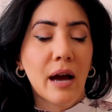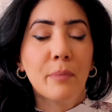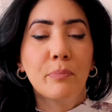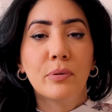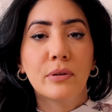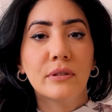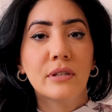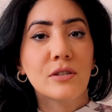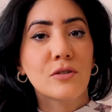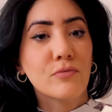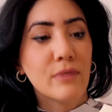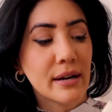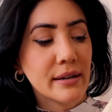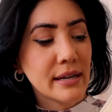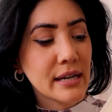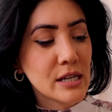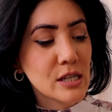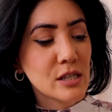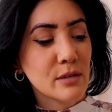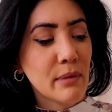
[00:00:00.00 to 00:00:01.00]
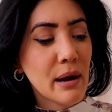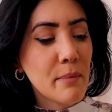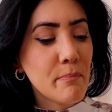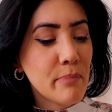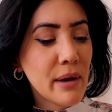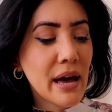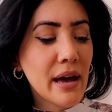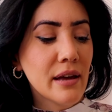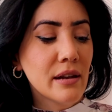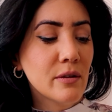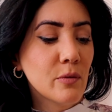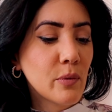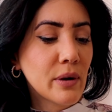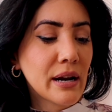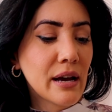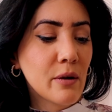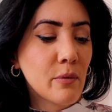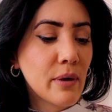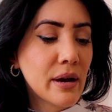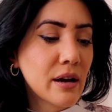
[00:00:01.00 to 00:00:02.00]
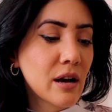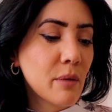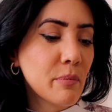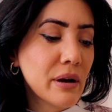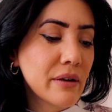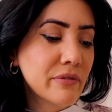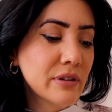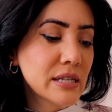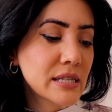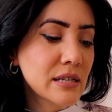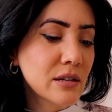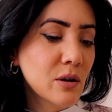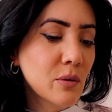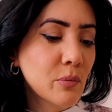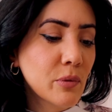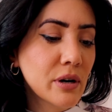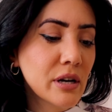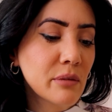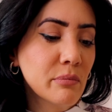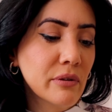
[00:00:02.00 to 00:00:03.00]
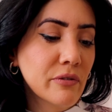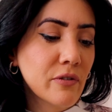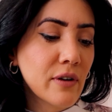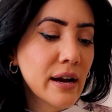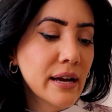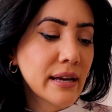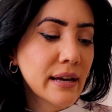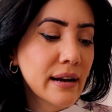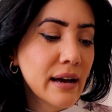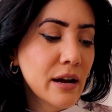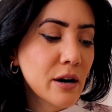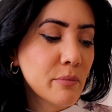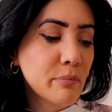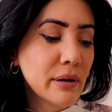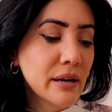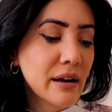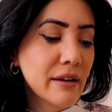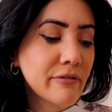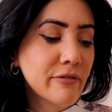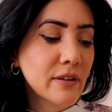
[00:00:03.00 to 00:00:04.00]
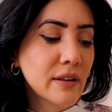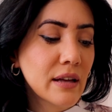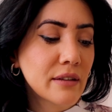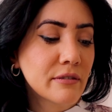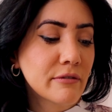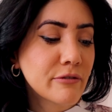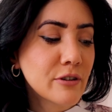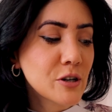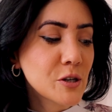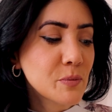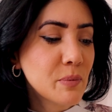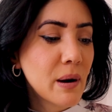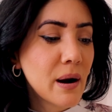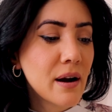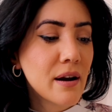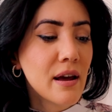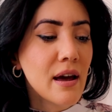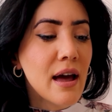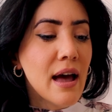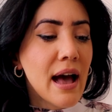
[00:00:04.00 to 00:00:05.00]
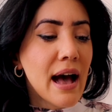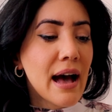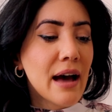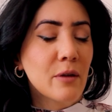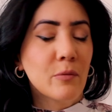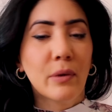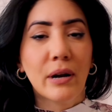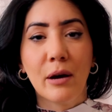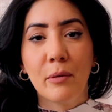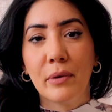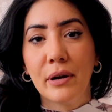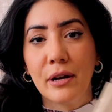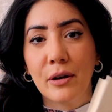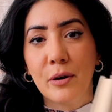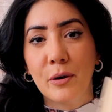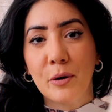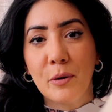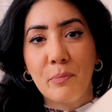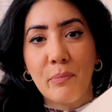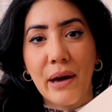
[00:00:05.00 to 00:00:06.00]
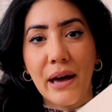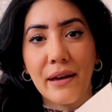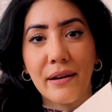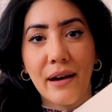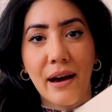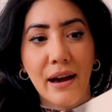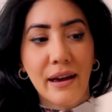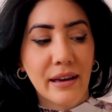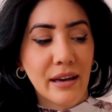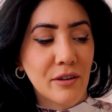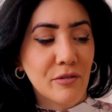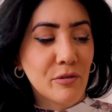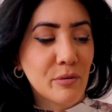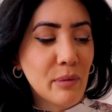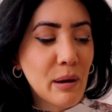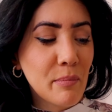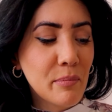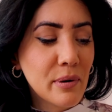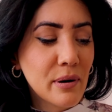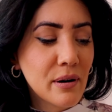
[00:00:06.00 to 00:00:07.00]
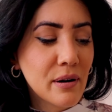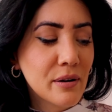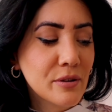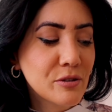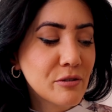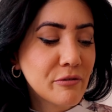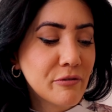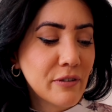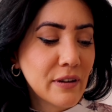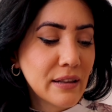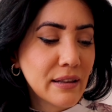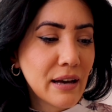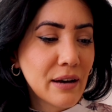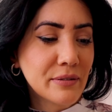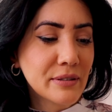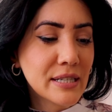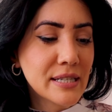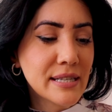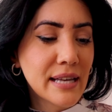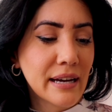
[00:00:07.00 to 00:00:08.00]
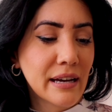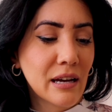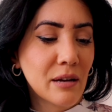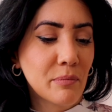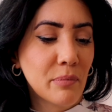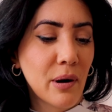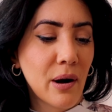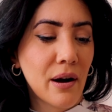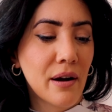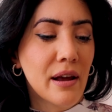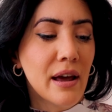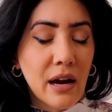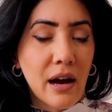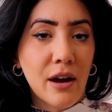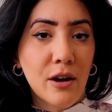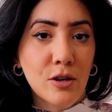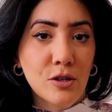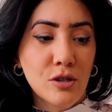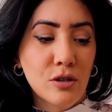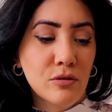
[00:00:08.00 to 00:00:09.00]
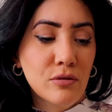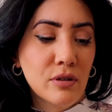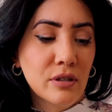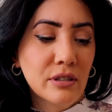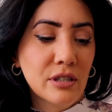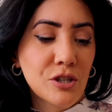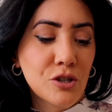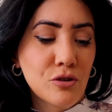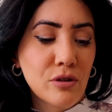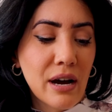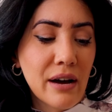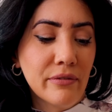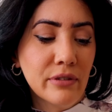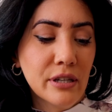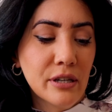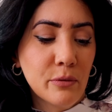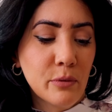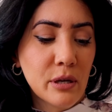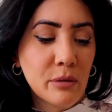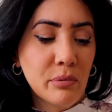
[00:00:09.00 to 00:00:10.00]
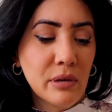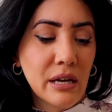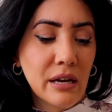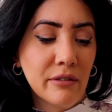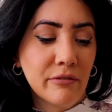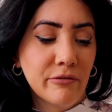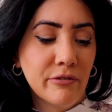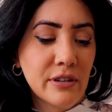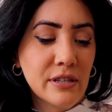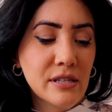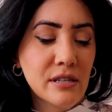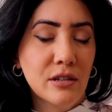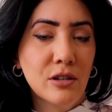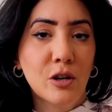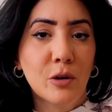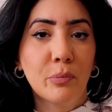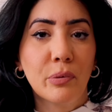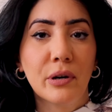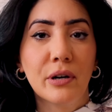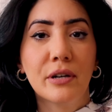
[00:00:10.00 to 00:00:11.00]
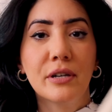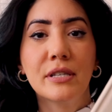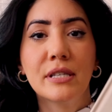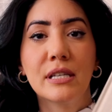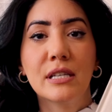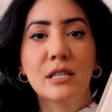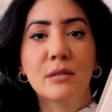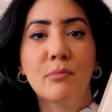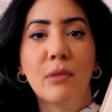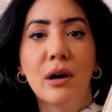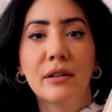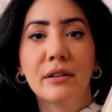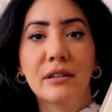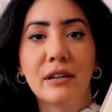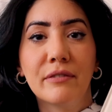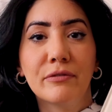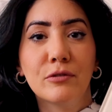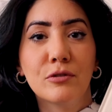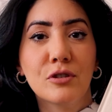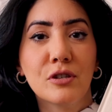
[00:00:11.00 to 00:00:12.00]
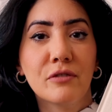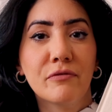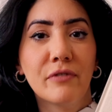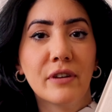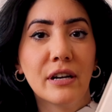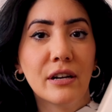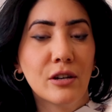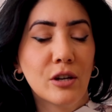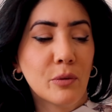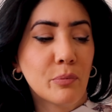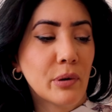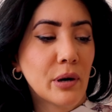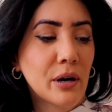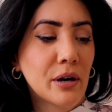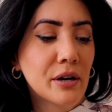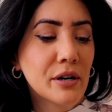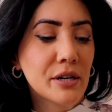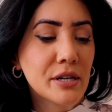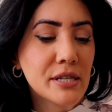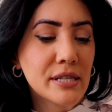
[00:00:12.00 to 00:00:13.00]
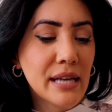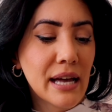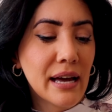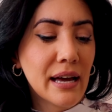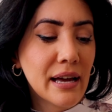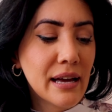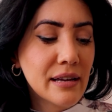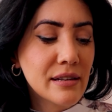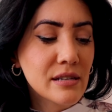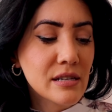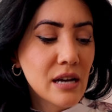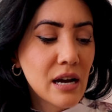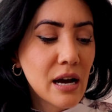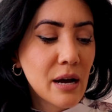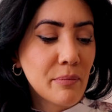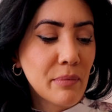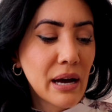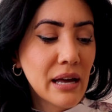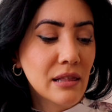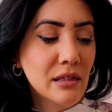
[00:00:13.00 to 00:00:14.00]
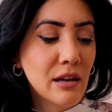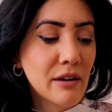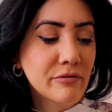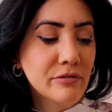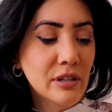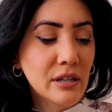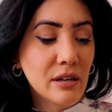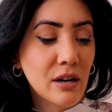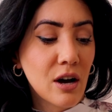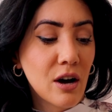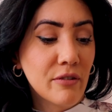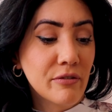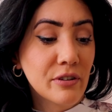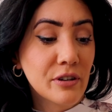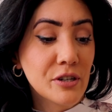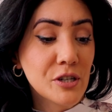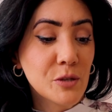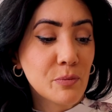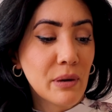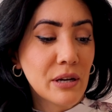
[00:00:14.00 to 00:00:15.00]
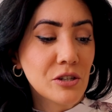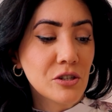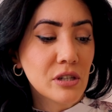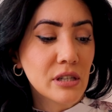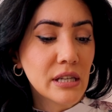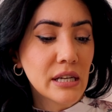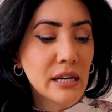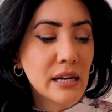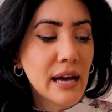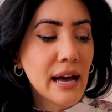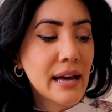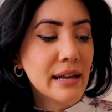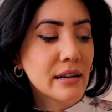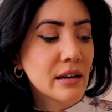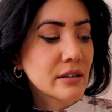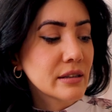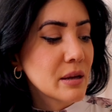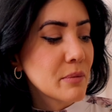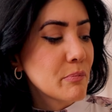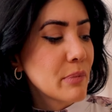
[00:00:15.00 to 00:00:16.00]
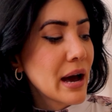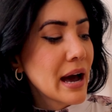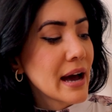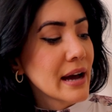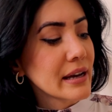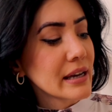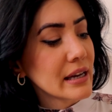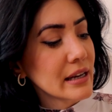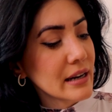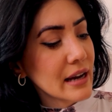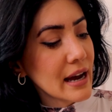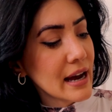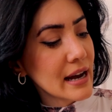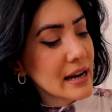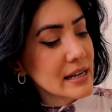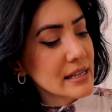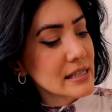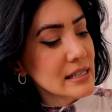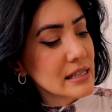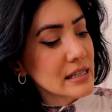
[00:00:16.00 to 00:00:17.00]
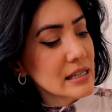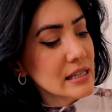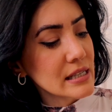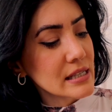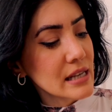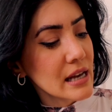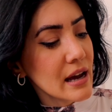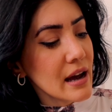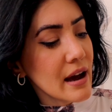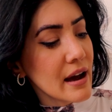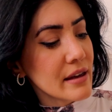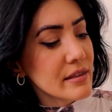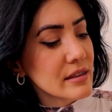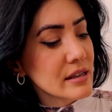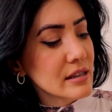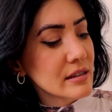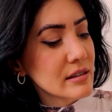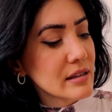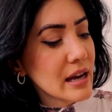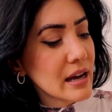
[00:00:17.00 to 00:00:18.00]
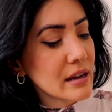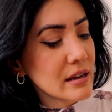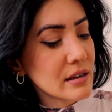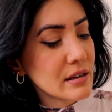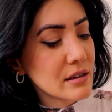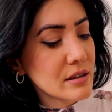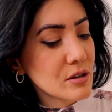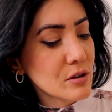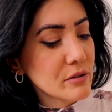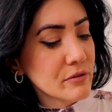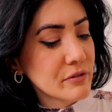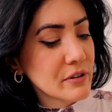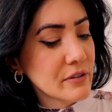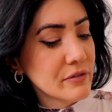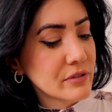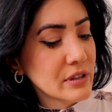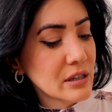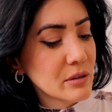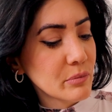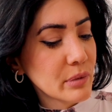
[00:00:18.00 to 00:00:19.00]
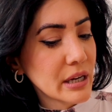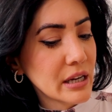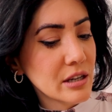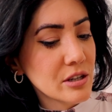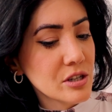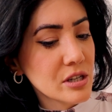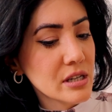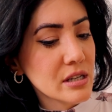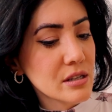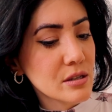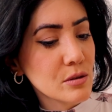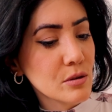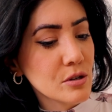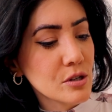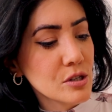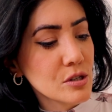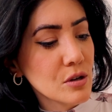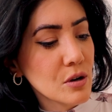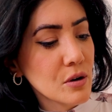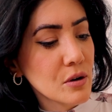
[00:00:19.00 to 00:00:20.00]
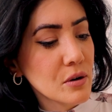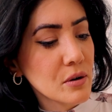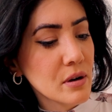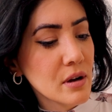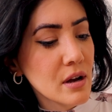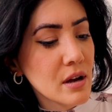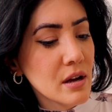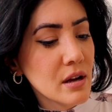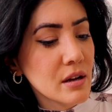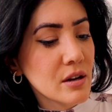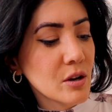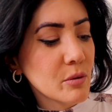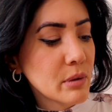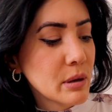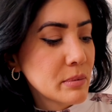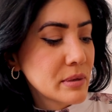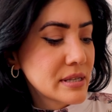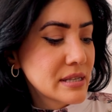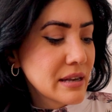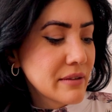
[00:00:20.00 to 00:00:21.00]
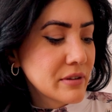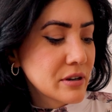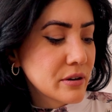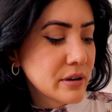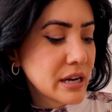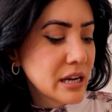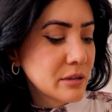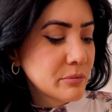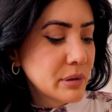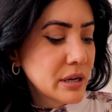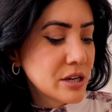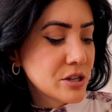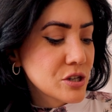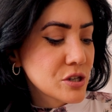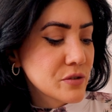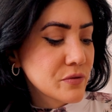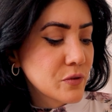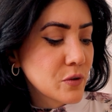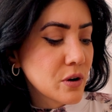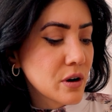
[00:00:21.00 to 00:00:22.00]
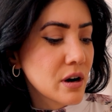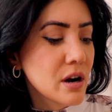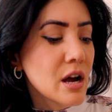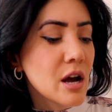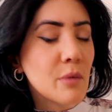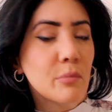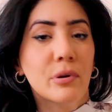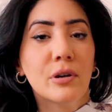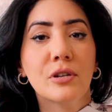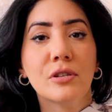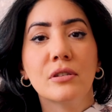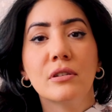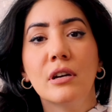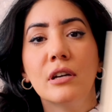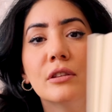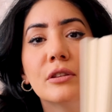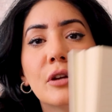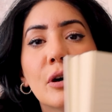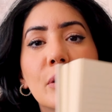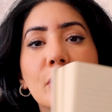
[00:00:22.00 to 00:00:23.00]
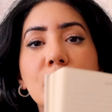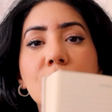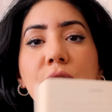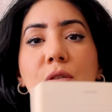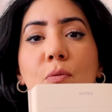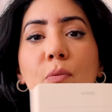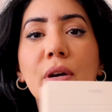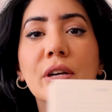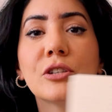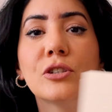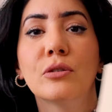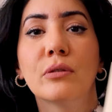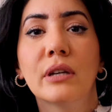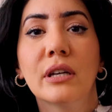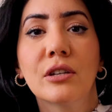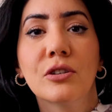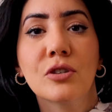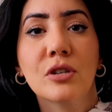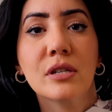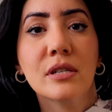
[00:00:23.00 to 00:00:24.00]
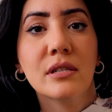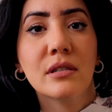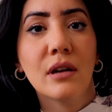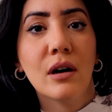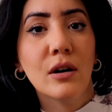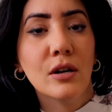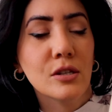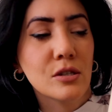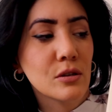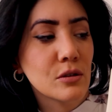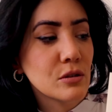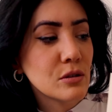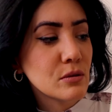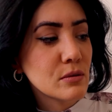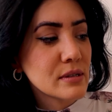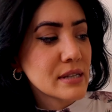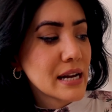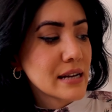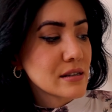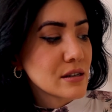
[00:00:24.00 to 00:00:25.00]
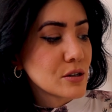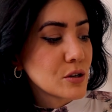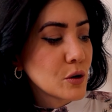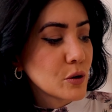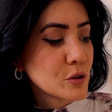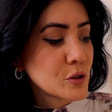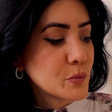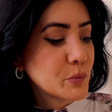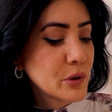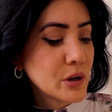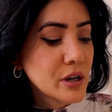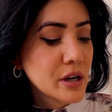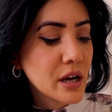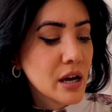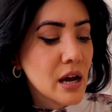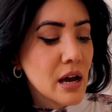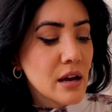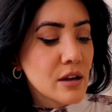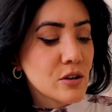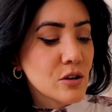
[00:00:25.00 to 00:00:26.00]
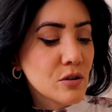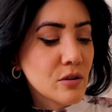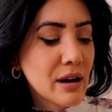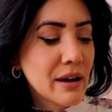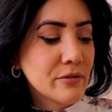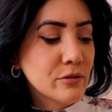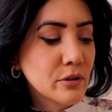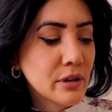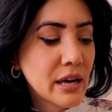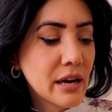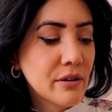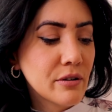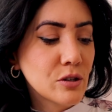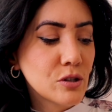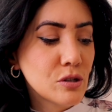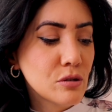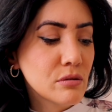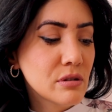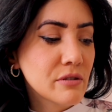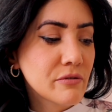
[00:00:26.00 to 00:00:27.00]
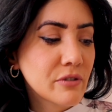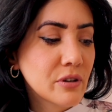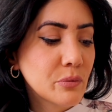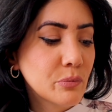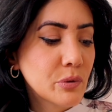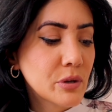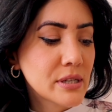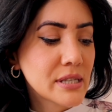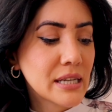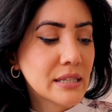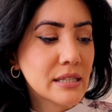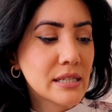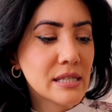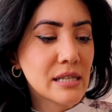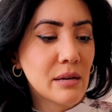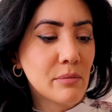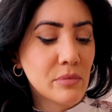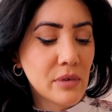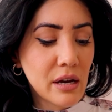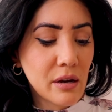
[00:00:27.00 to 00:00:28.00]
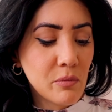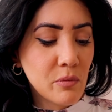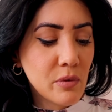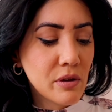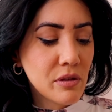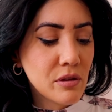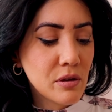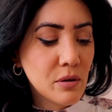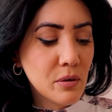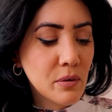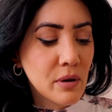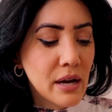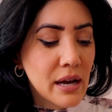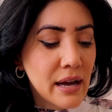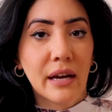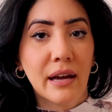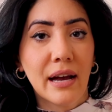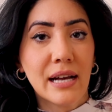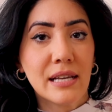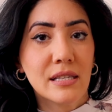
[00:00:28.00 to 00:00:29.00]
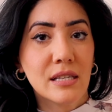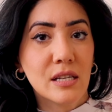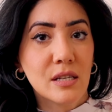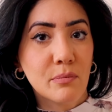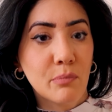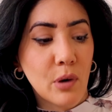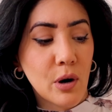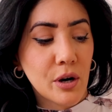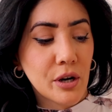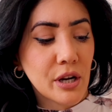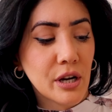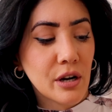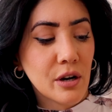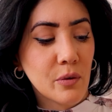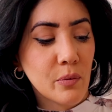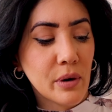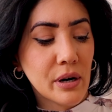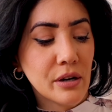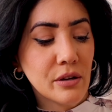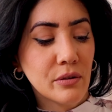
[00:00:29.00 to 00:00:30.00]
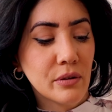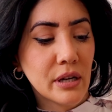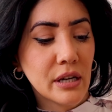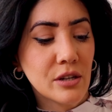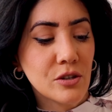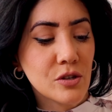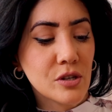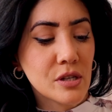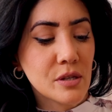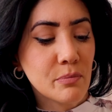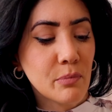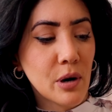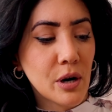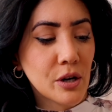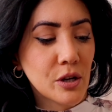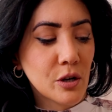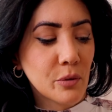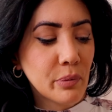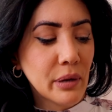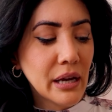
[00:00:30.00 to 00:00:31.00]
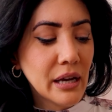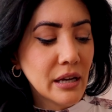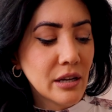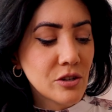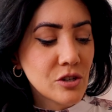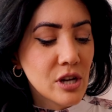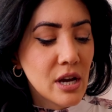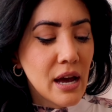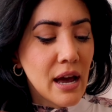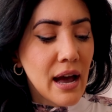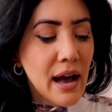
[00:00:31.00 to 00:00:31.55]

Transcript: I put this right next to my bed. When I wake up every single morning before I get out of bed, I fill out the first part. And when I want to go to bed, I can remember to fill out the second part. I also took this traveling with me. It fits in your purse. It's small enough to just fit in your purse. And um, I love the cover especially. And on the back, it has these, I think 10 or 15 pages or so know, maybe seven or eight pages for personal notes, which you can just also use as a notebook. You don't have to carry two different books at the same time with you. It has this marker where you can just mark your page.